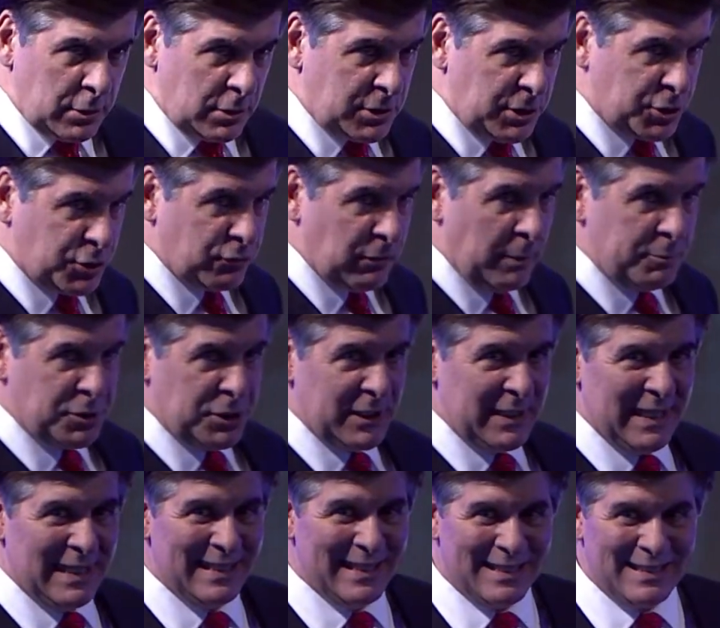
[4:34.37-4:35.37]
disruption
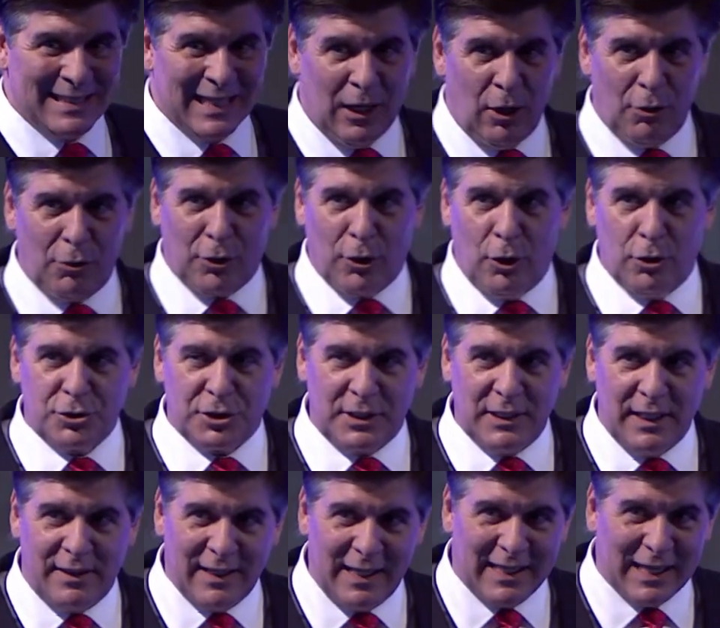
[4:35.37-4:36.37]
in the telcos, and you
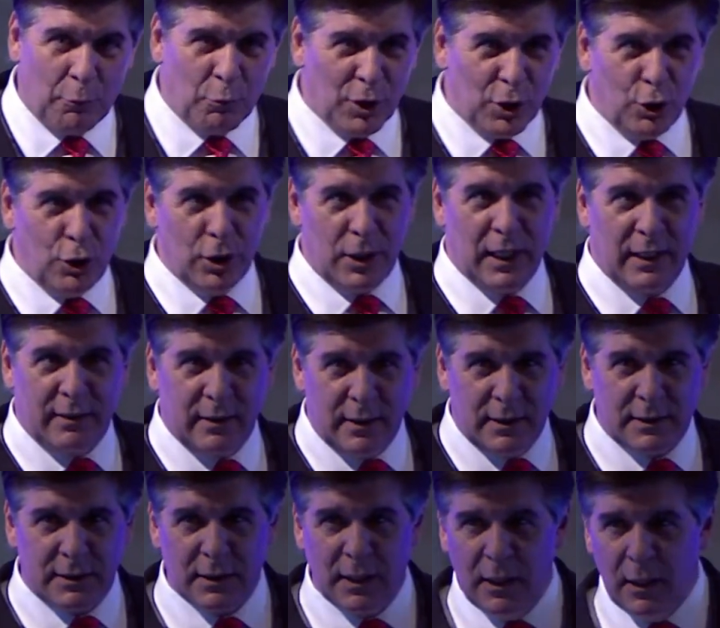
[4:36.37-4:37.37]
think that we're good at
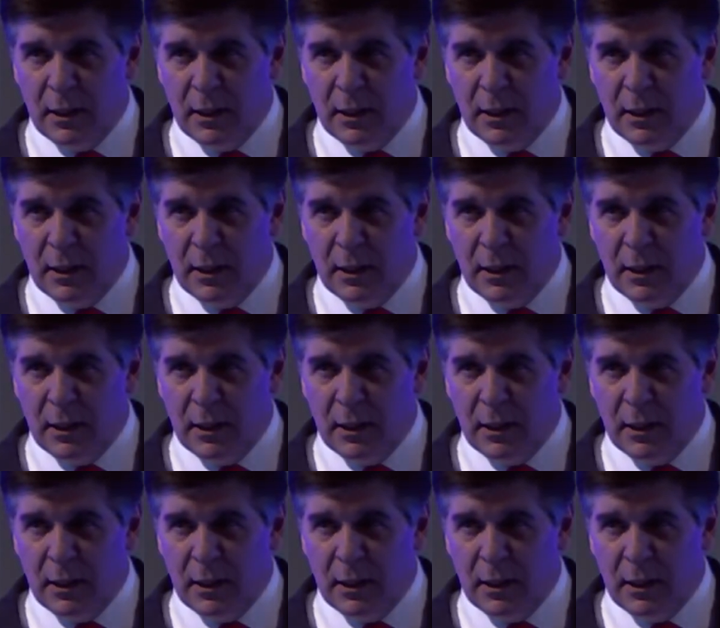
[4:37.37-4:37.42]
this,